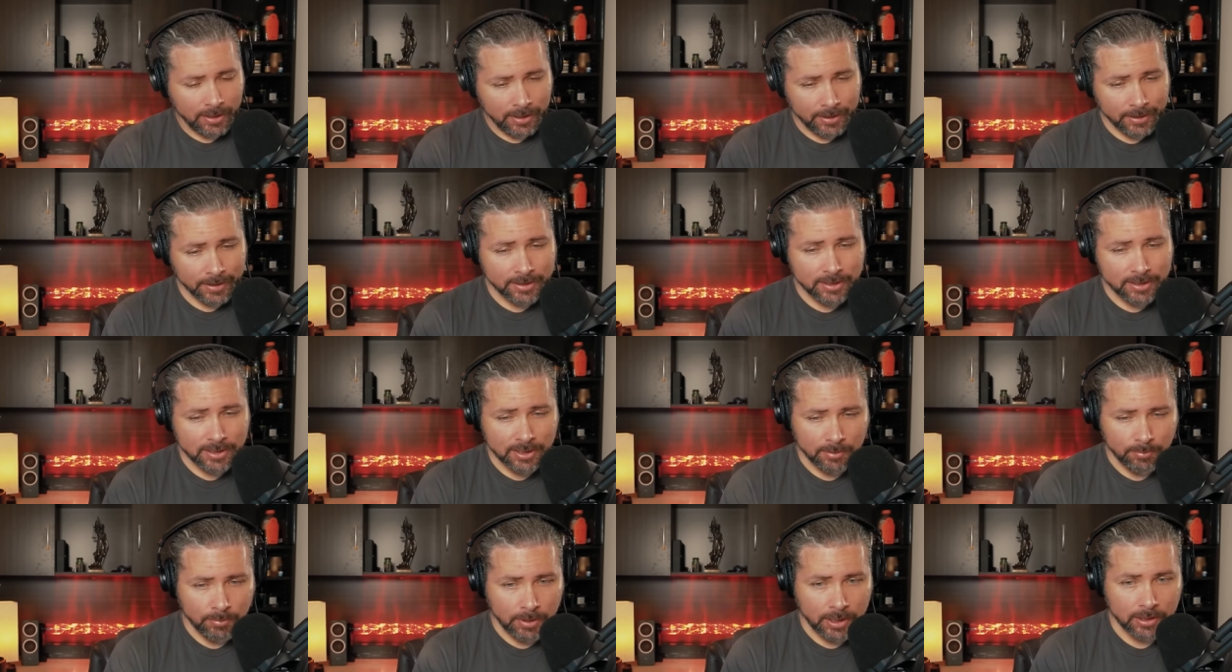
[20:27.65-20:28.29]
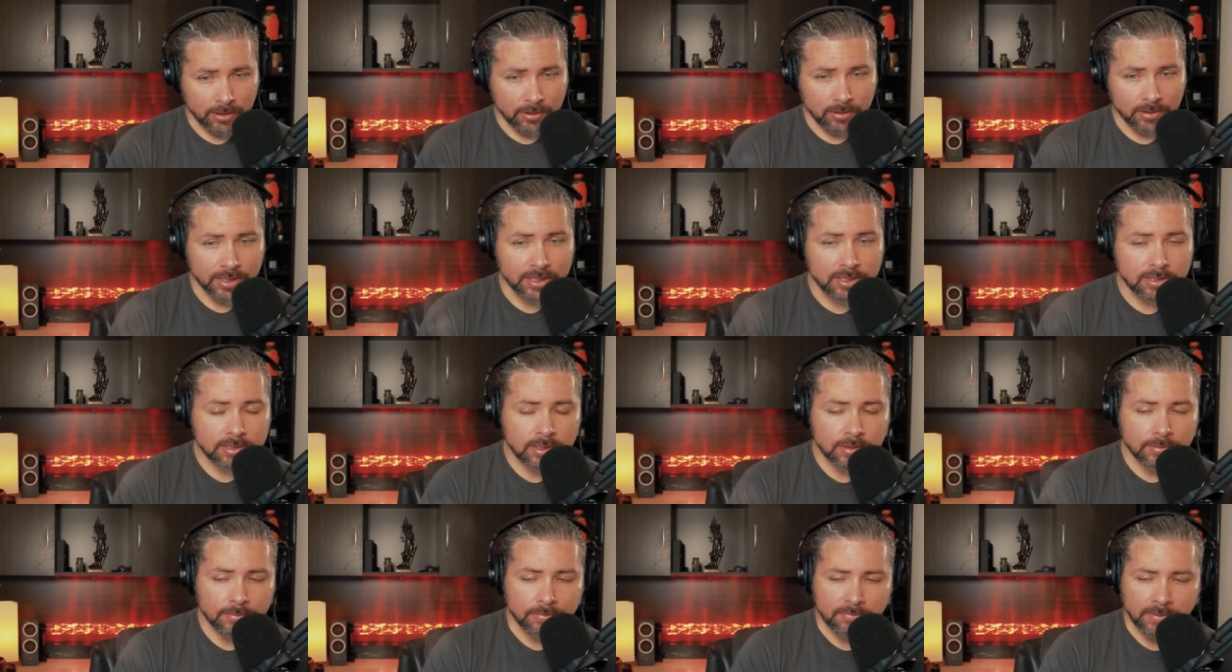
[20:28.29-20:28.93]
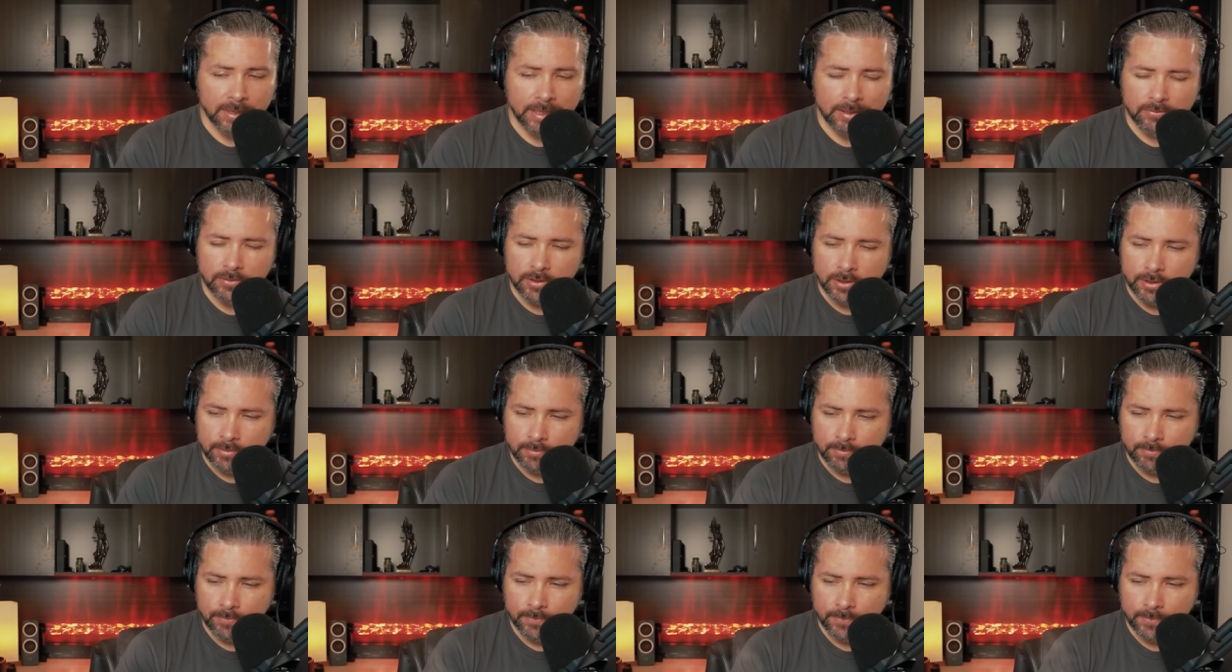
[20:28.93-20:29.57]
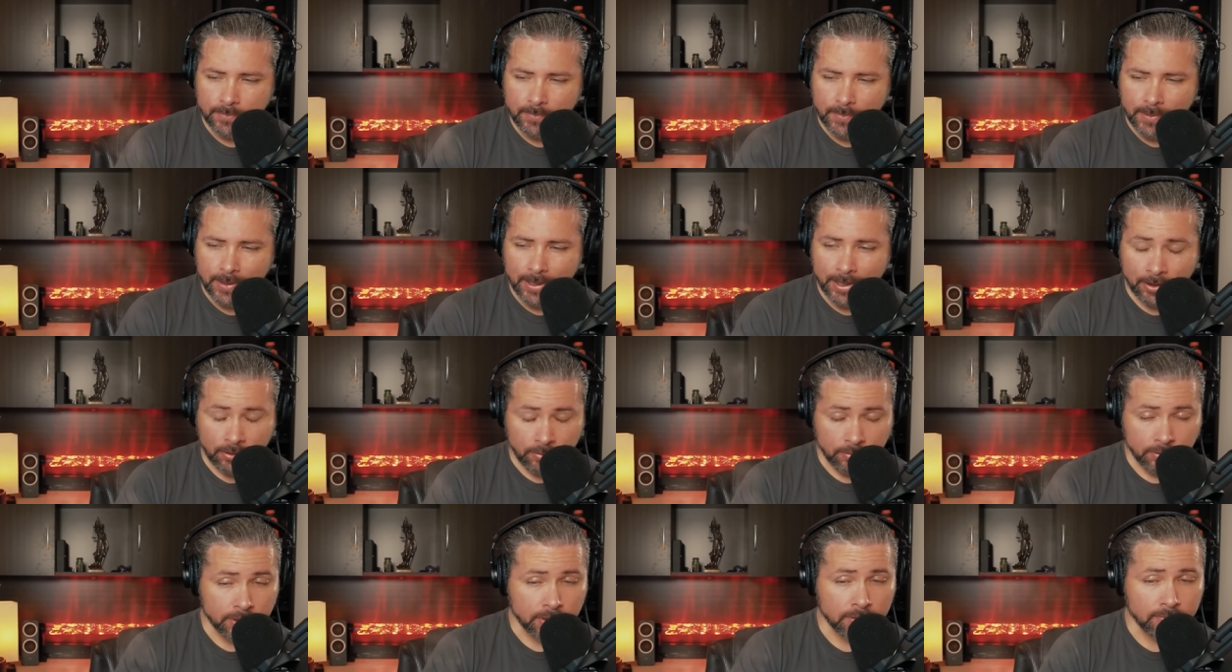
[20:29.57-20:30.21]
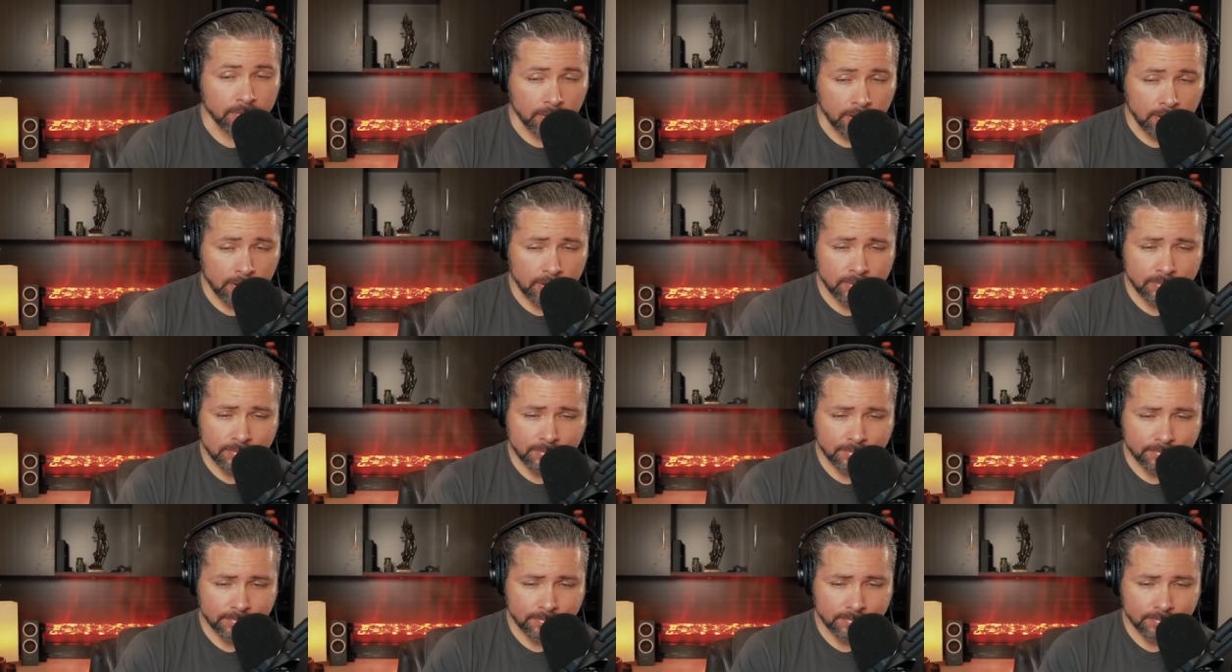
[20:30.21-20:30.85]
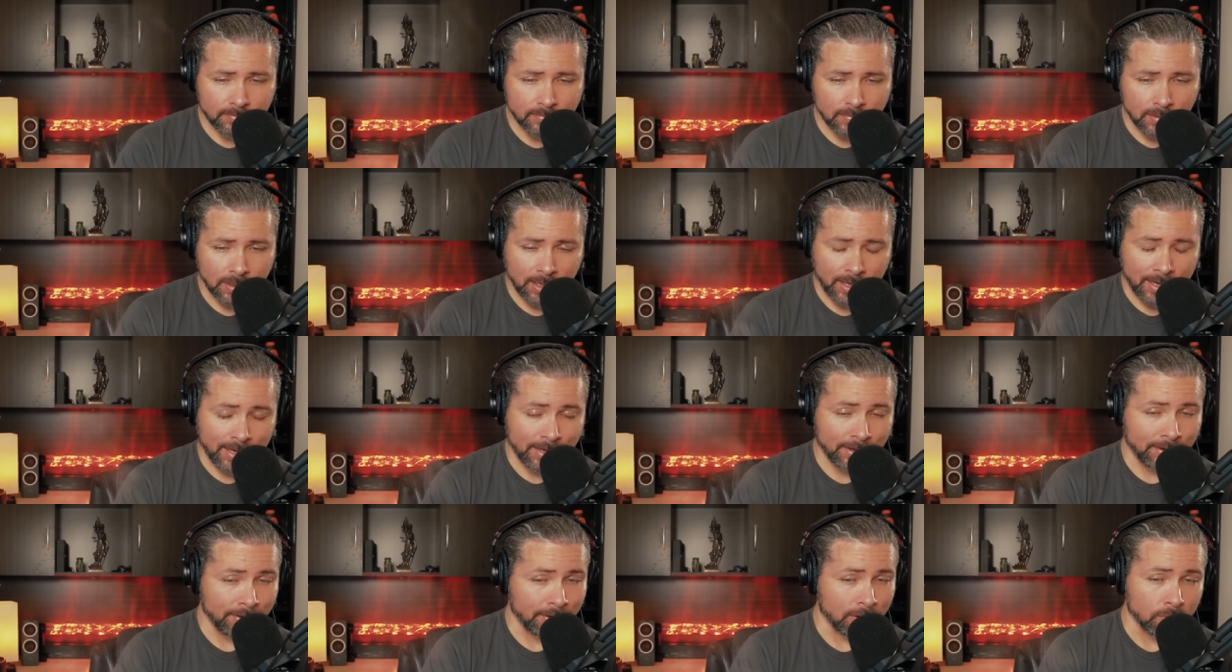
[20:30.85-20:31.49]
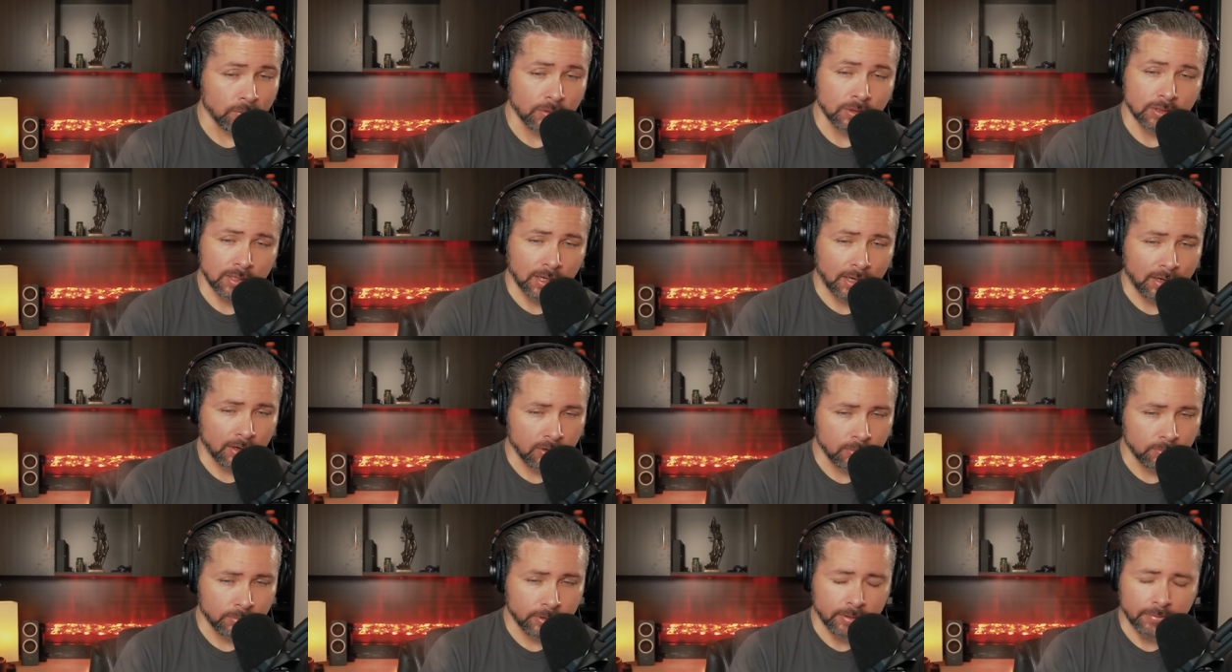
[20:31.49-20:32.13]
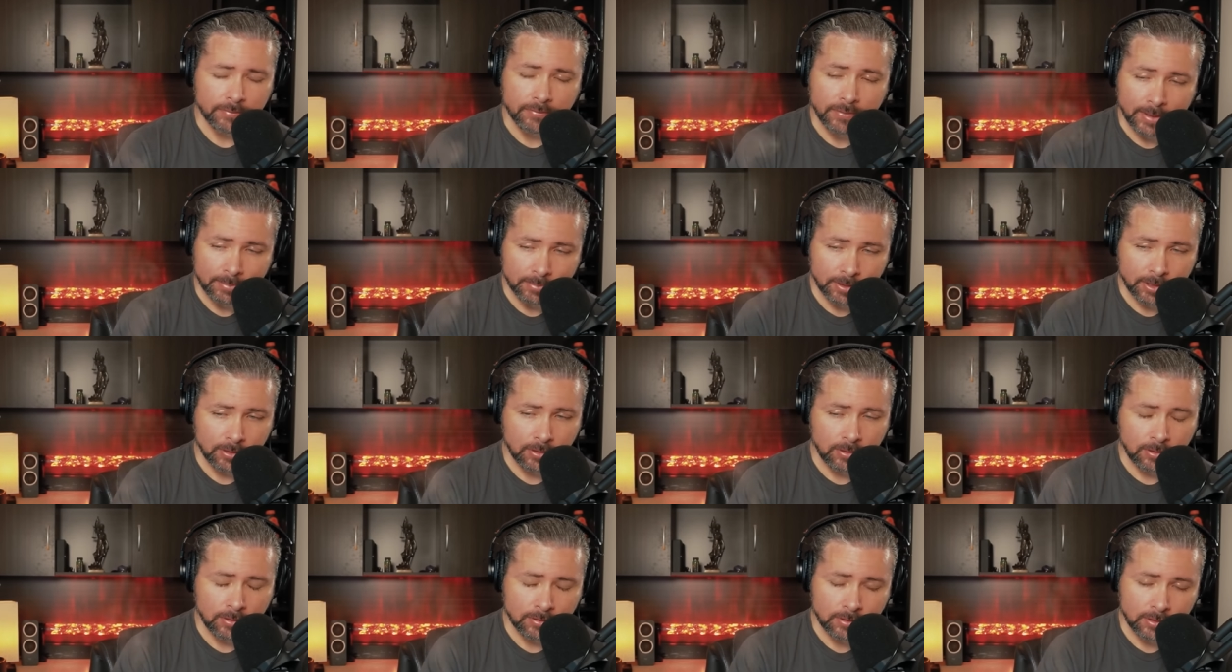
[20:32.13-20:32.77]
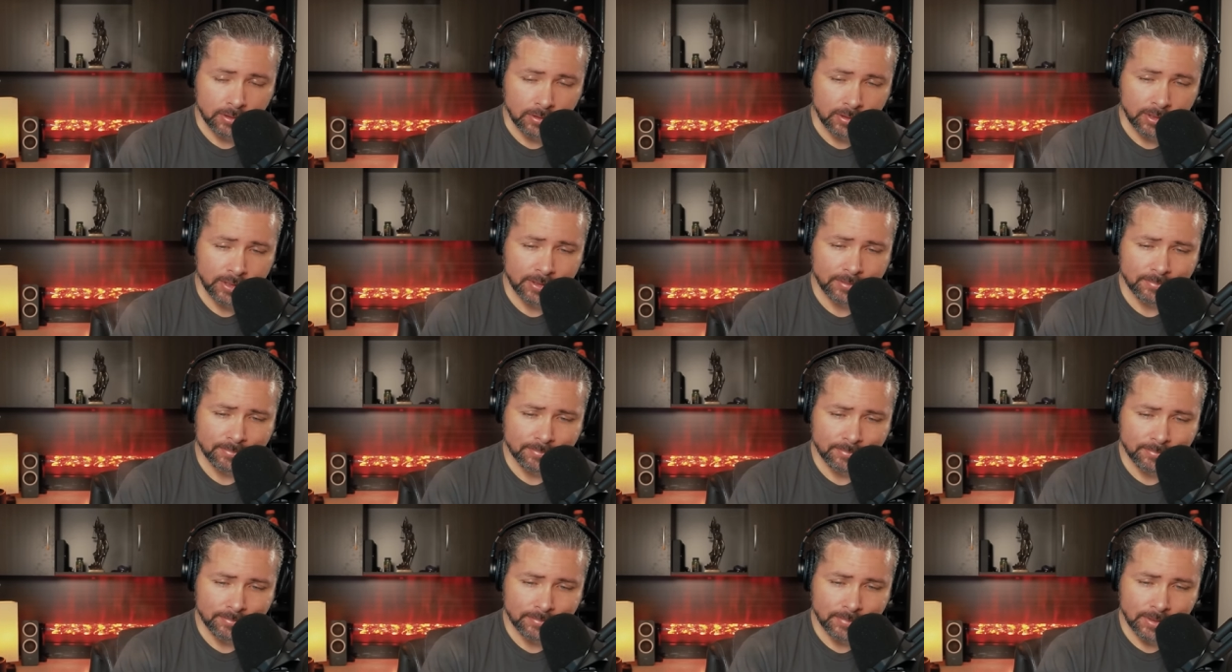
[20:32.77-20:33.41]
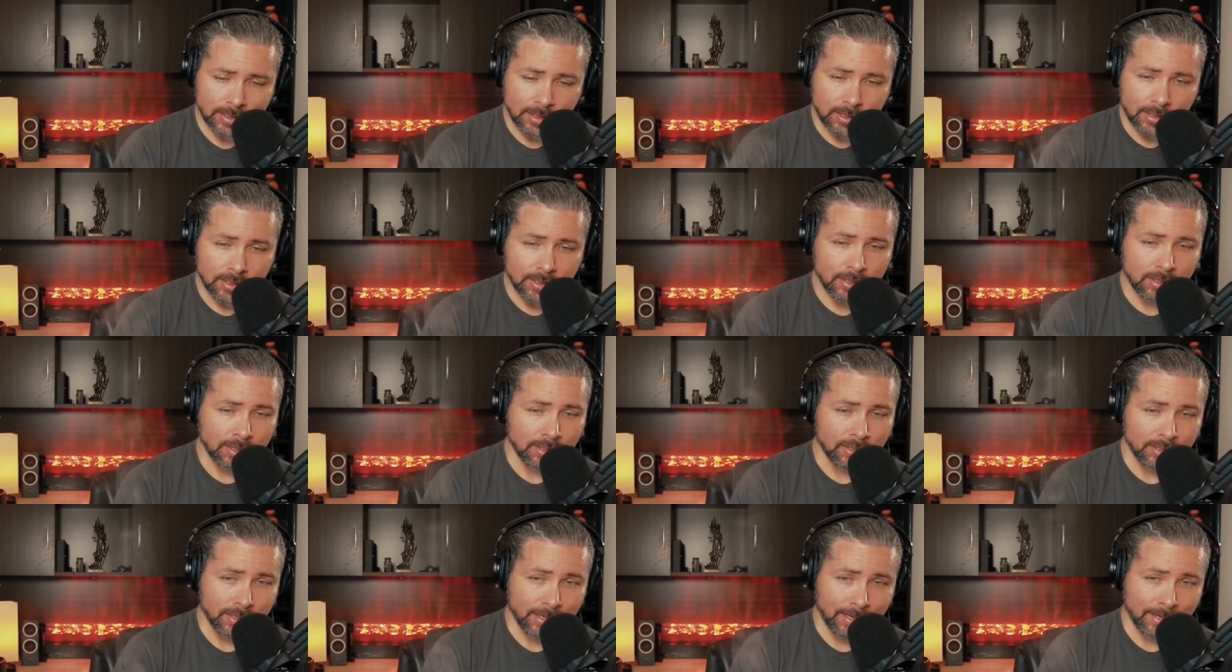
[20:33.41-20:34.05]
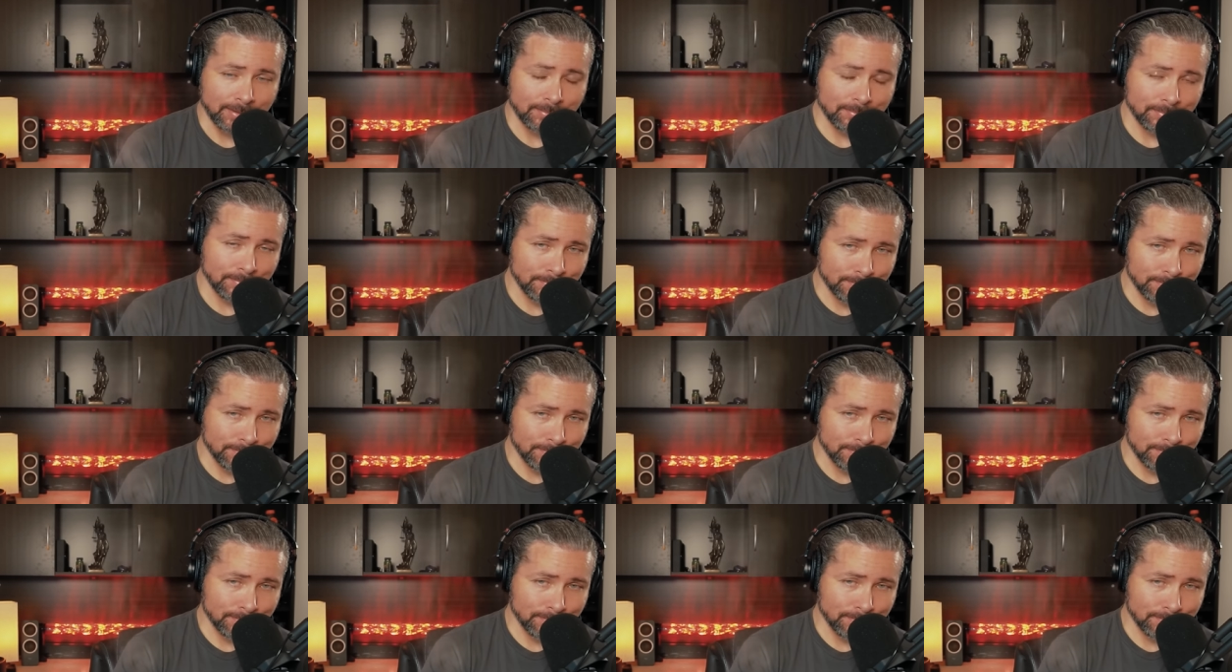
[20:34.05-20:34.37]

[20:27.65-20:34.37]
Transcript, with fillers: It's uh, my least favorite area of law. I had no desire to be a family law attorney, and yet